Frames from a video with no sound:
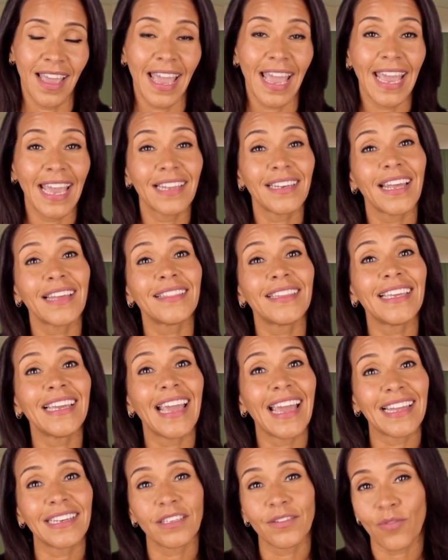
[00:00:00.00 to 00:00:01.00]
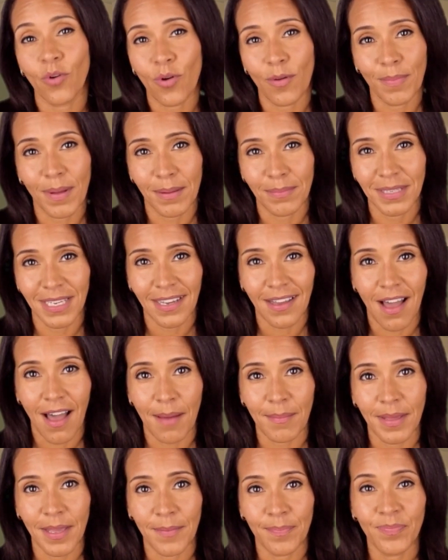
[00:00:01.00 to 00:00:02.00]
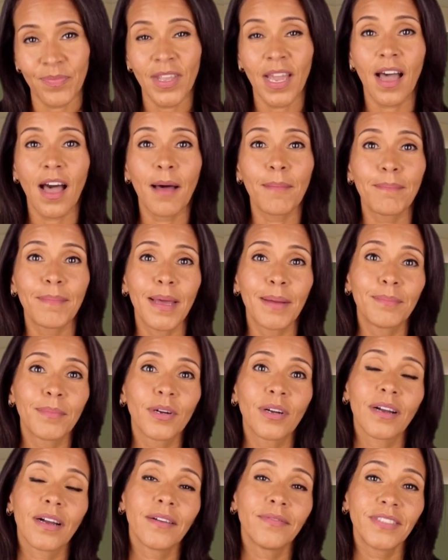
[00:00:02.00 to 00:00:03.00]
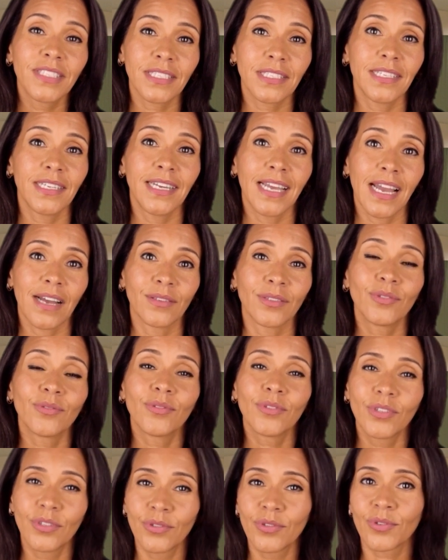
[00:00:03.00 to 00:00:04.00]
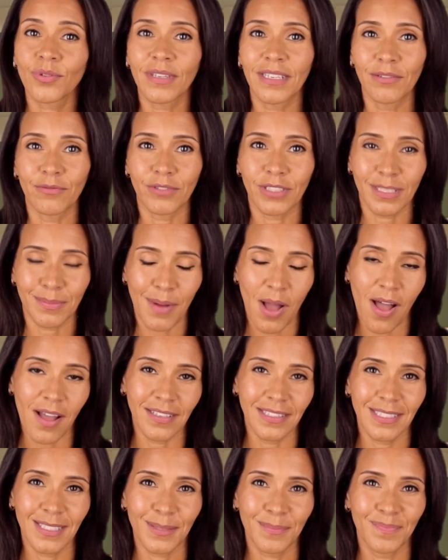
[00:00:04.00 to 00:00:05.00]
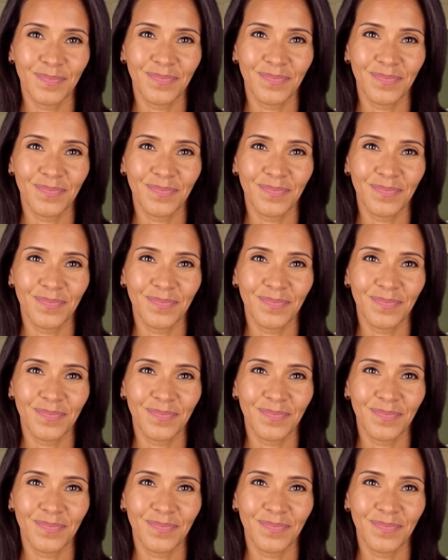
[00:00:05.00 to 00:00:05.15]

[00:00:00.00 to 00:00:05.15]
And at the end of all public comment, a member of City Council usually responds.